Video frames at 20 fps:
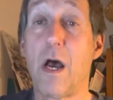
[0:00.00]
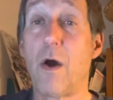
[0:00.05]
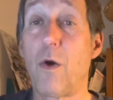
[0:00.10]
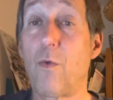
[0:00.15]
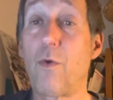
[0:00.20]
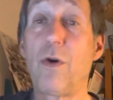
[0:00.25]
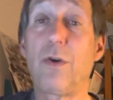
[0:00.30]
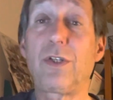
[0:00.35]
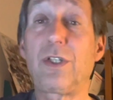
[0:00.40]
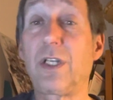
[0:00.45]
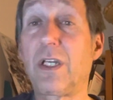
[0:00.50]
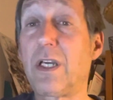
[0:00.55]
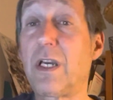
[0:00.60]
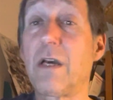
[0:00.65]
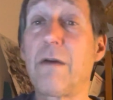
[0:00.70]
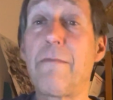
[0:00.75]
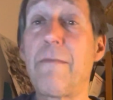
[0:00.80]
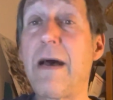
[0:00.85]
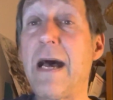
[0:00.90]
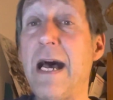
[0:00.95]
won't you
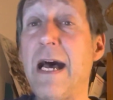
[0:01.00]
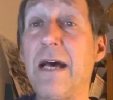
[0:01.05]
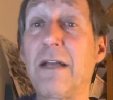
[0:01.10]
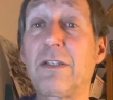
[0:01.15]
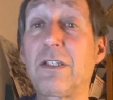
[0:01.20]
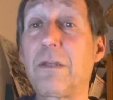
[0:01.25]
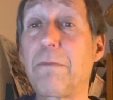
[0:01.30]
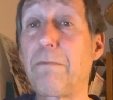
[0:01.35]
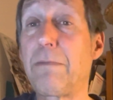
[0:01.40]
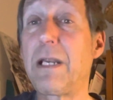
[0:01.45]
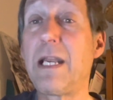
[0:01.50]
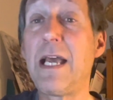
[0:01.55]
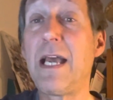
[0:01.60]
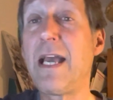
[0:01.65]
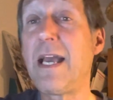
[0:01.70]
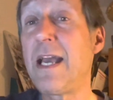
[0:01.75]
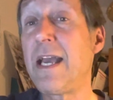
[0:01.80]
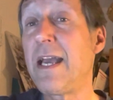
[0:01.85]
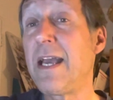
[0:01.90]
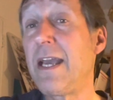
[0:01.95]
come out to
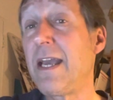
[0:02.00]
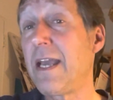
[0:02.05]
play?